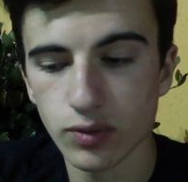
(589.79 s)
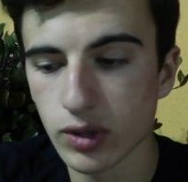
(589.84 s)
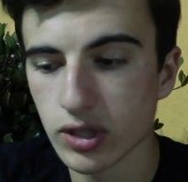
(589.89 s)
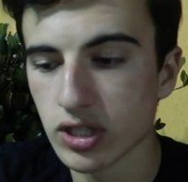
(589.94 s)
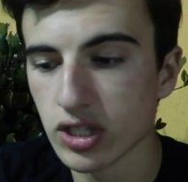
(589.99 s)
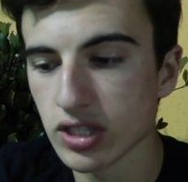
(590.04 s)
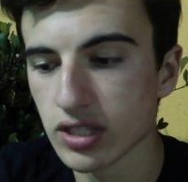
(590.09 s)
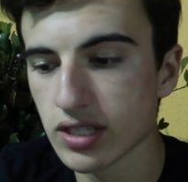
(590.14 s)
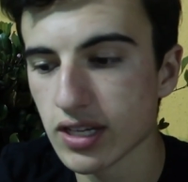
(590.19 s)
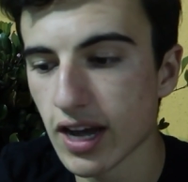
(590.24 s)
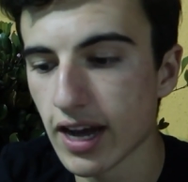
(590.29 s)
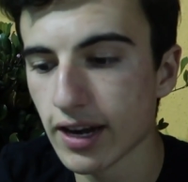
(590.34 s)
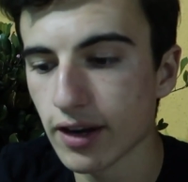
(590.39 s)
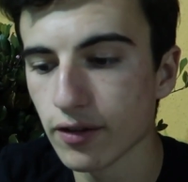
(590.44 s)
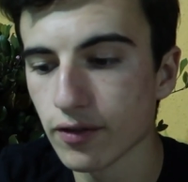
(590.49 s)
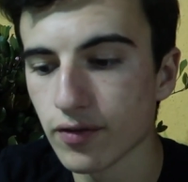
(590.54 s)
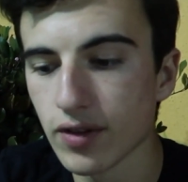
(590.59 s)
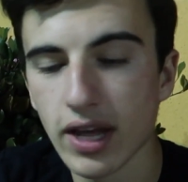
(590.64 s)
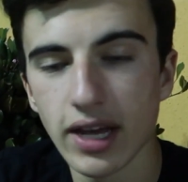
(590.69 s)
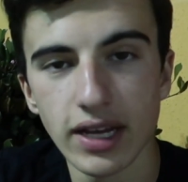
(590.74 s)
which is kind
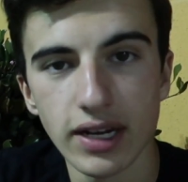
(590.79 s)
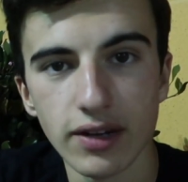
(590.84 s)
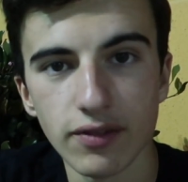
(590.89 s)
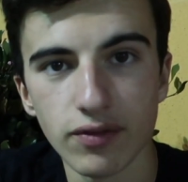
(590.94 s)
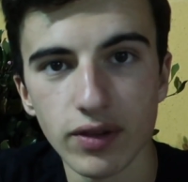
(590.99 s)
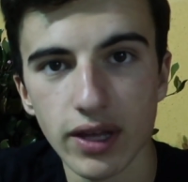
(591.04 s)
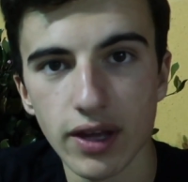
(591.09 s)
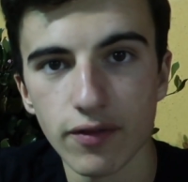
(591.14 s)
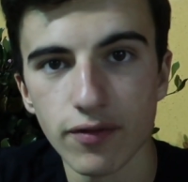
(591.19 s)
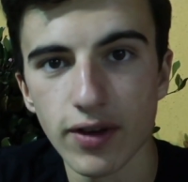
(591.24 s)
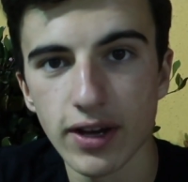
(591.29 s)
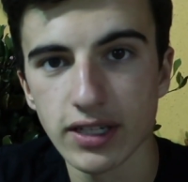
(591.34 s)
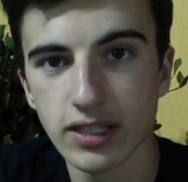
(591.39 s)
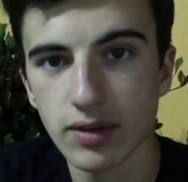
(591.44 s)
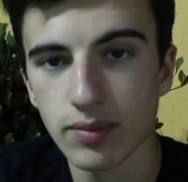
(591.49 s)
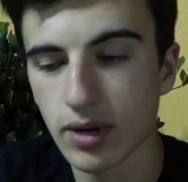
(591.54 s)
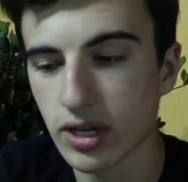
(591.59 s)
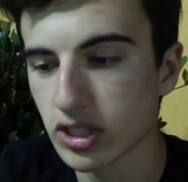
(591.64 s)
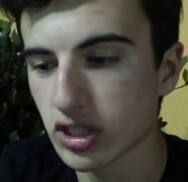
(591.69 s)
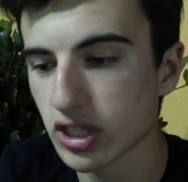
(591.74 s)
of negatively
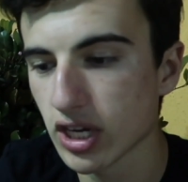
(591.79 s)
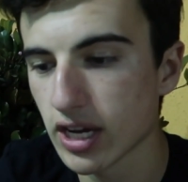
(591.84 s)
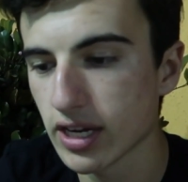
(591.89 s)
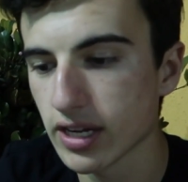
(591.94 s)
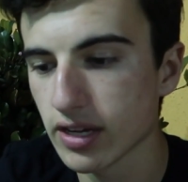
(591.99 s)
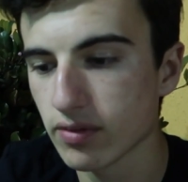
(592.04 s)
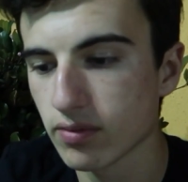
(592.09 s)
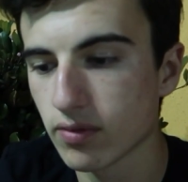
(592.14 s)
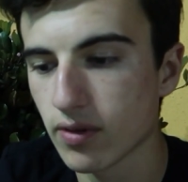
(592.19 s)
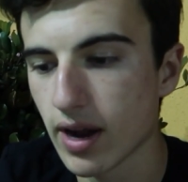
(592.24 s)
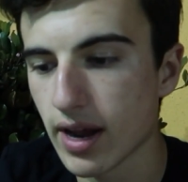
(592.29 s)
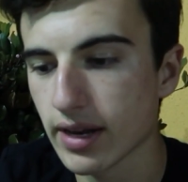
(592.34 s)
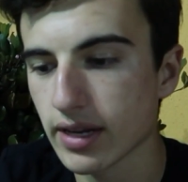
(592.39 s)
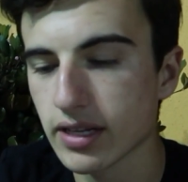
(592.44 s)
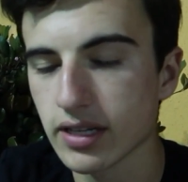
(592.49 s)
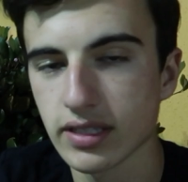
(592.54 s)
affecting my shiny rate.